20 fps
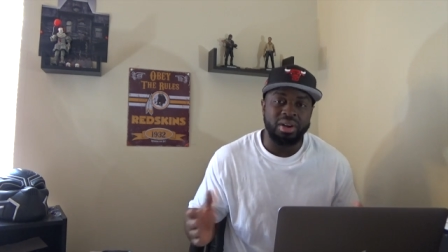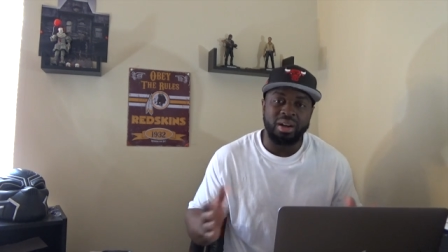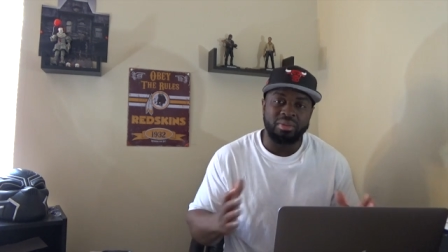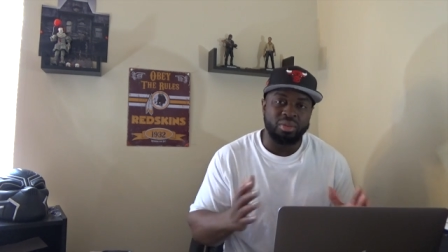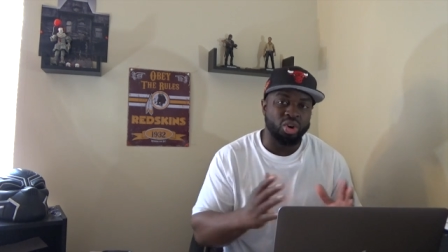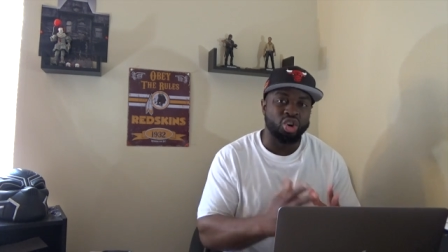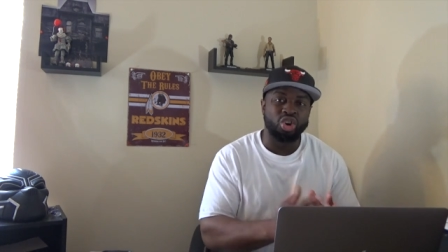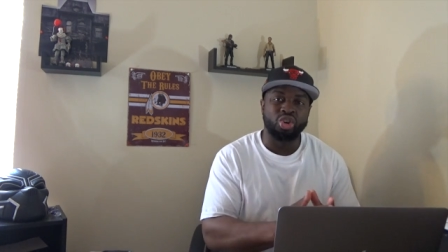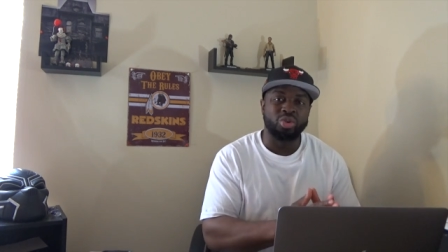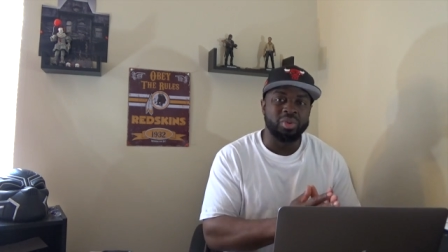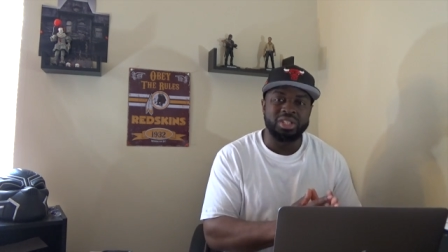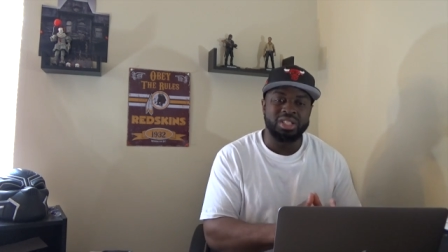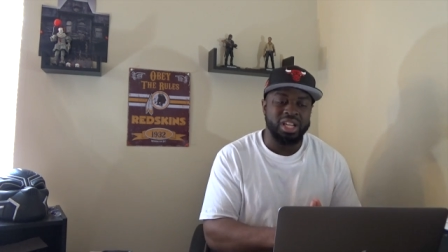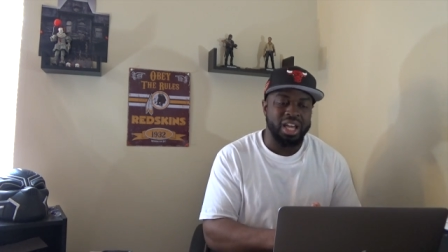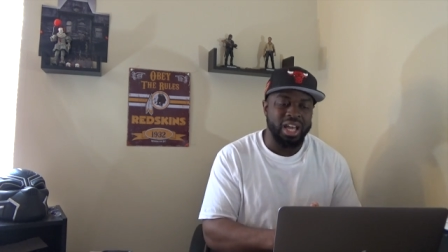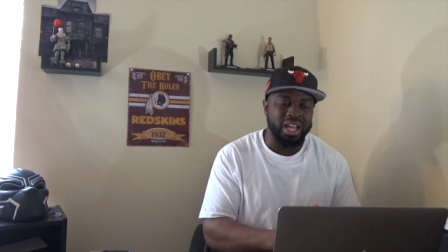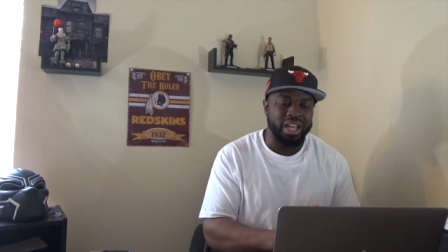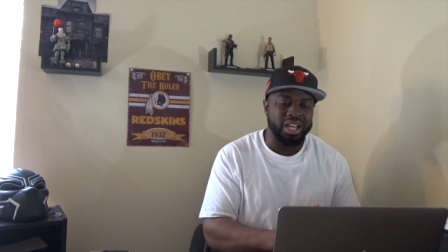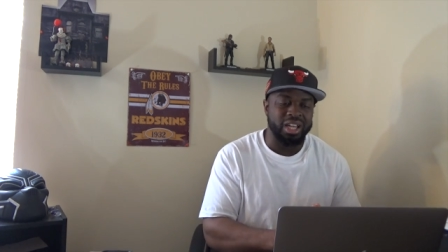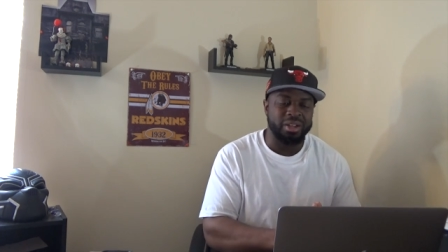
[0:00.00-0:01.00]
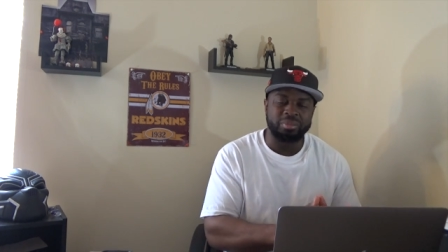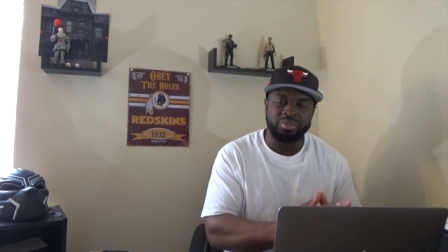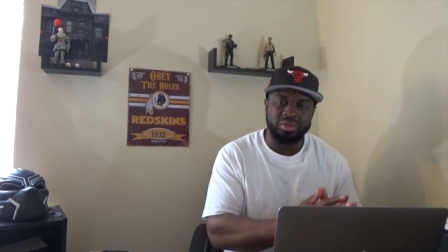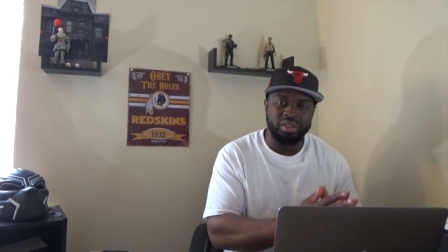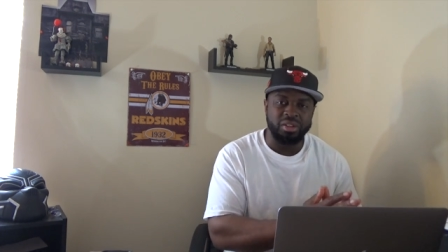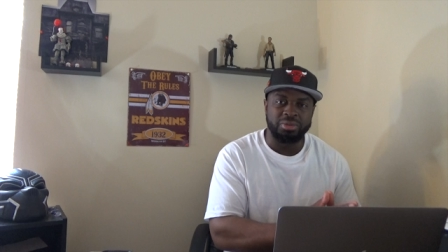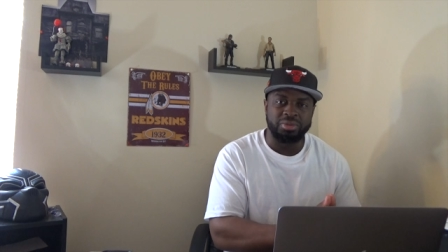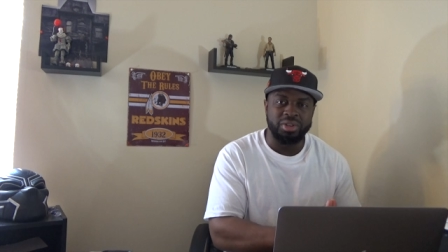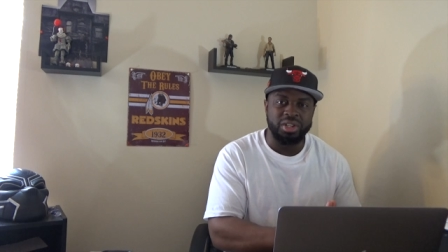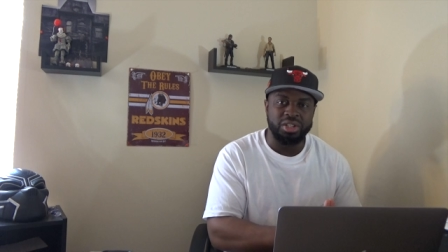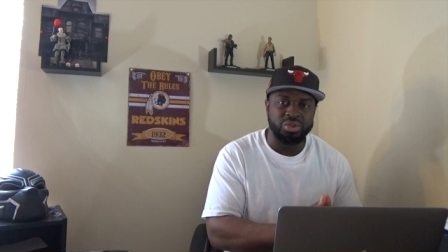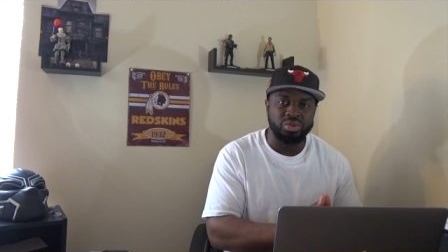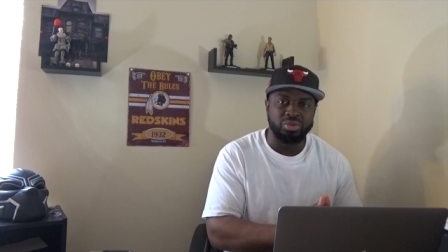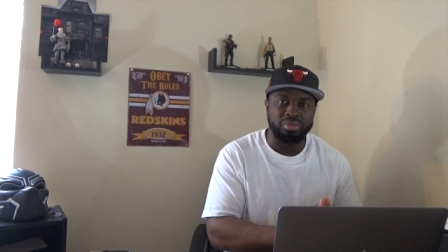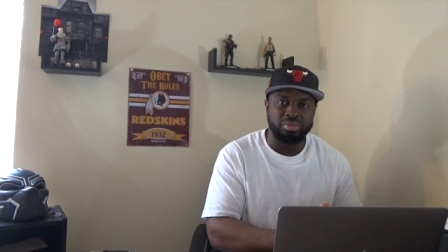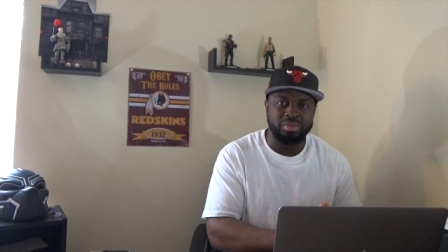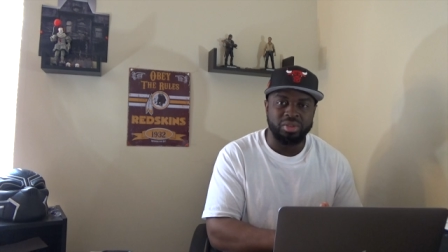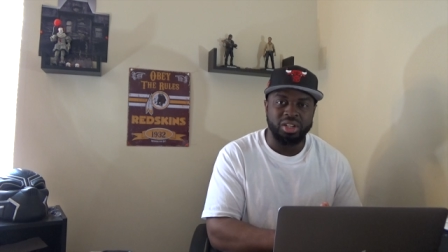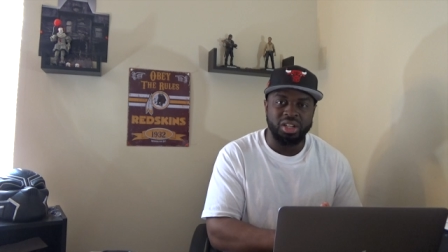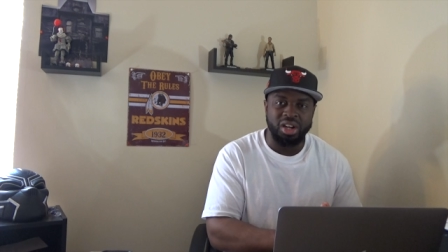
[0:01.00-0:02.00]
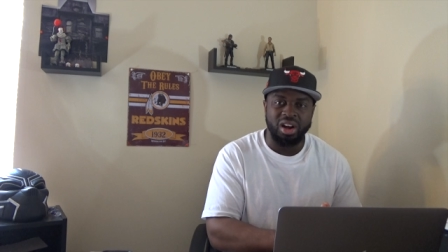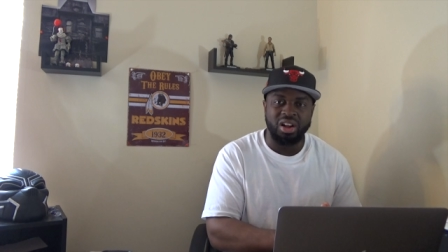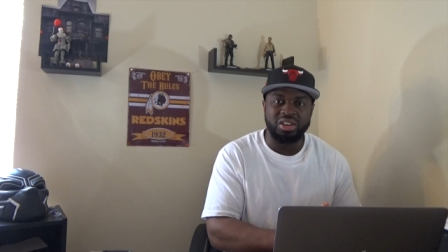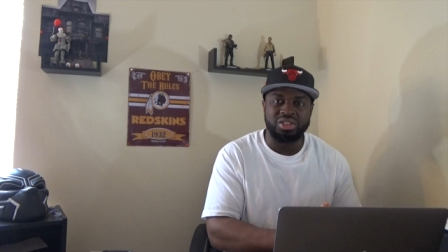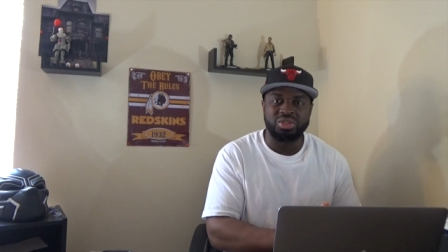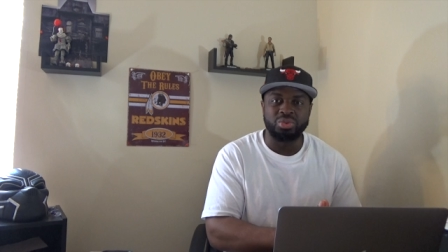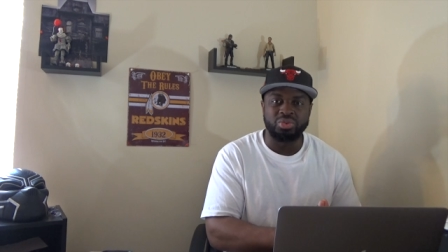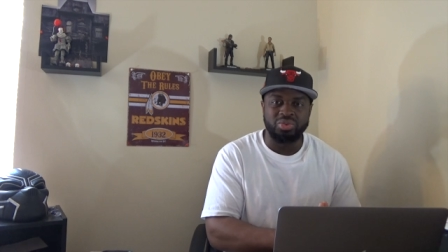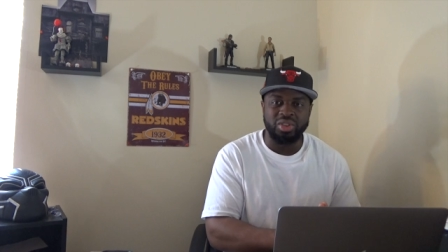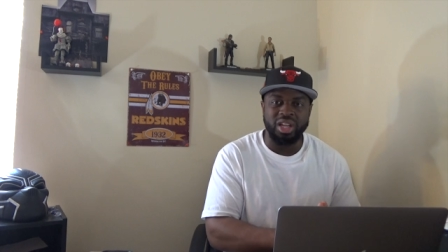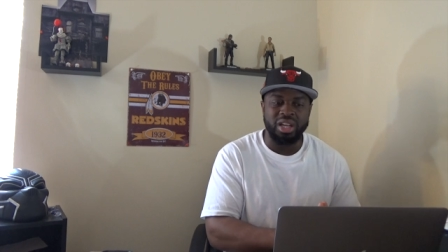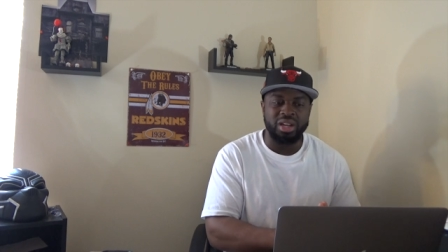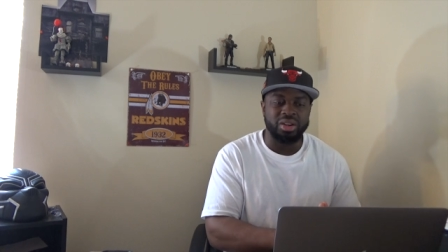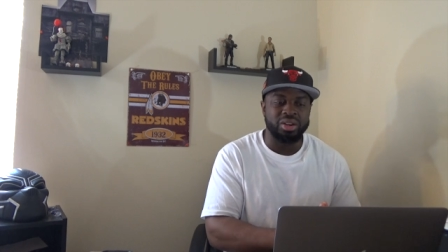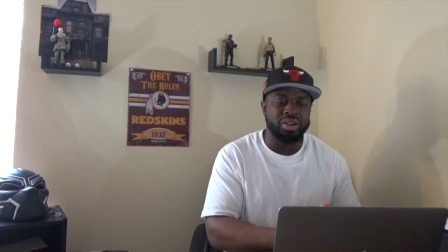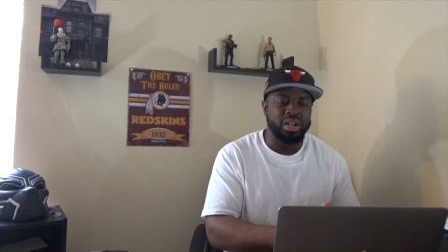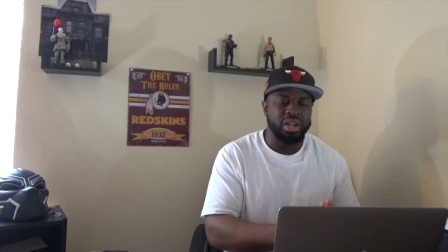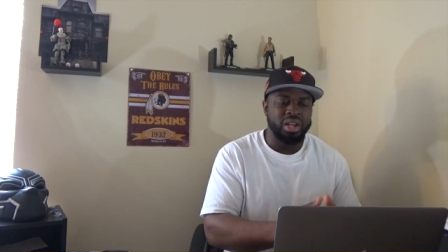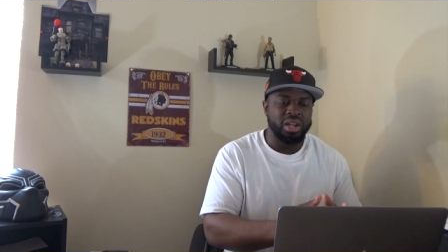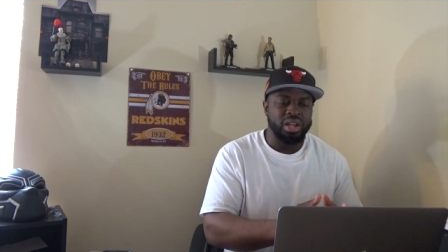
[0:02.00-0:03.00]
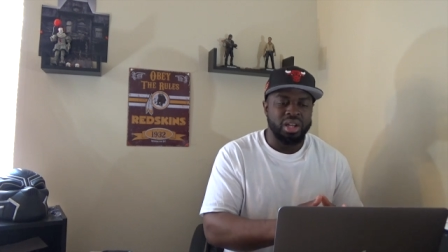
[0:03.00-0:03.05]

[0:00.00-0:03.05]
I've always had the physical console there,